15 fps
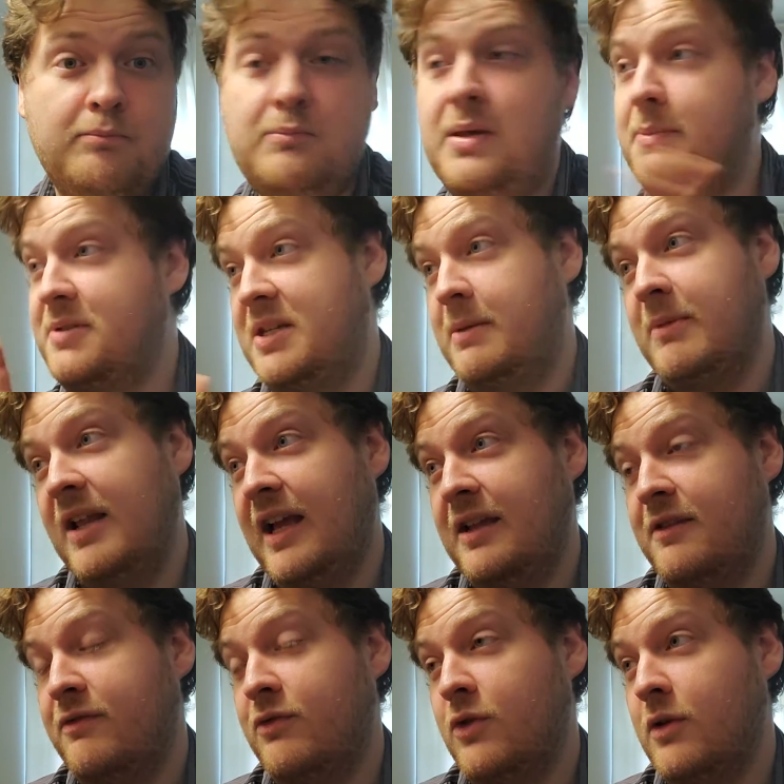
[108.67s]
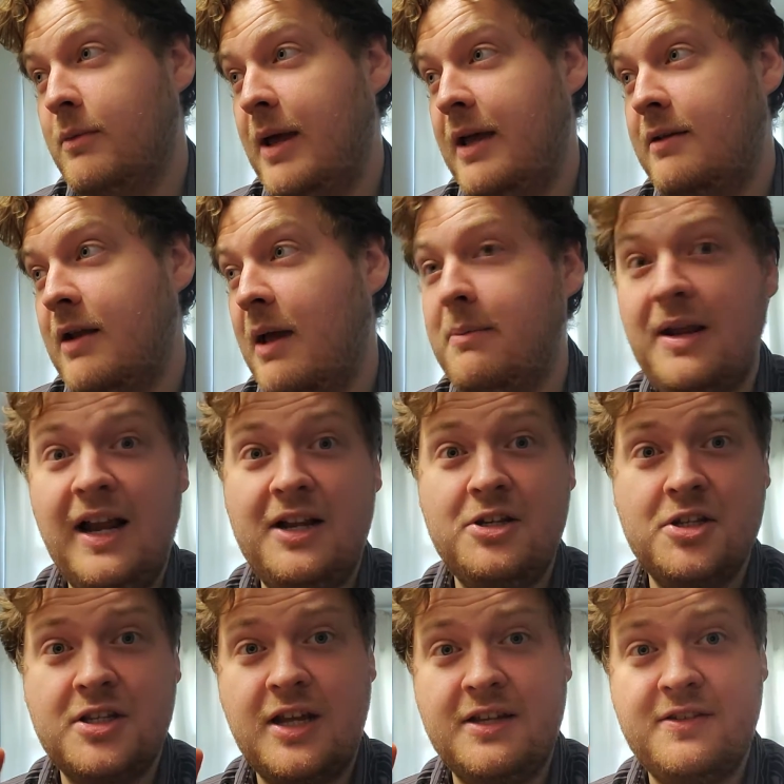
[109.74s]
People seem to like the format. I mean, I
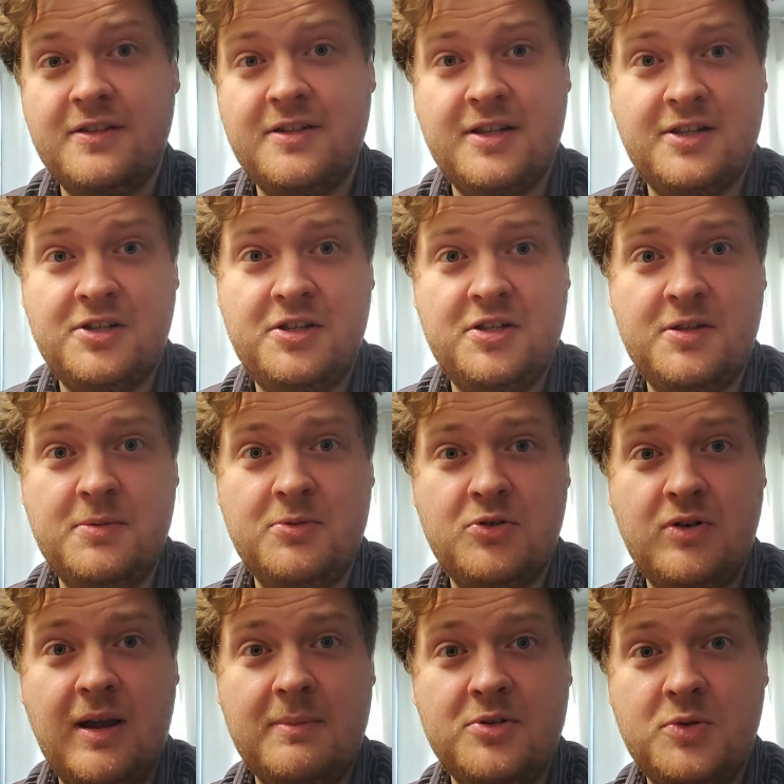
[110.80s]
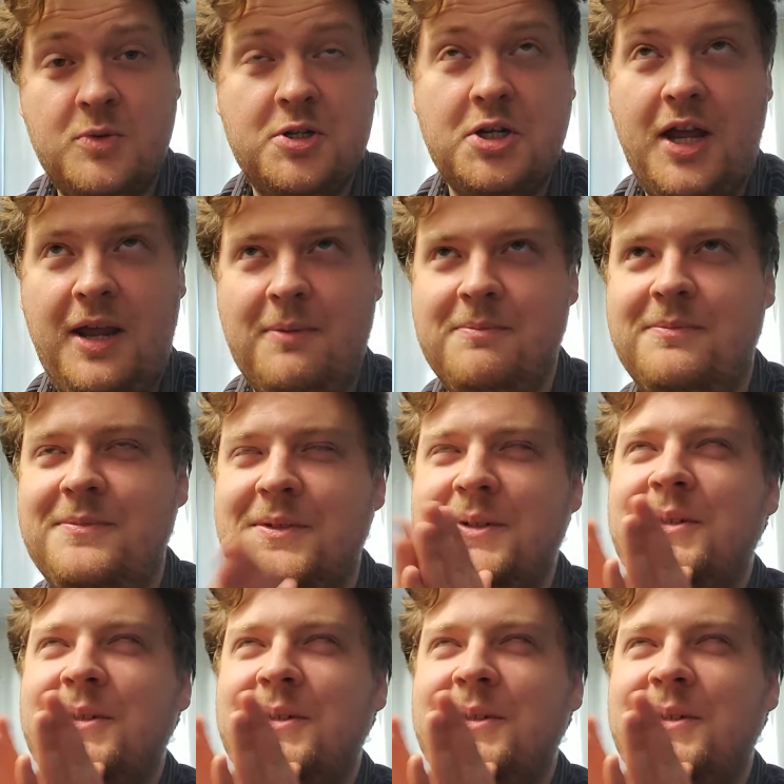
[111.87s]
just got 60 subscribers, which I am,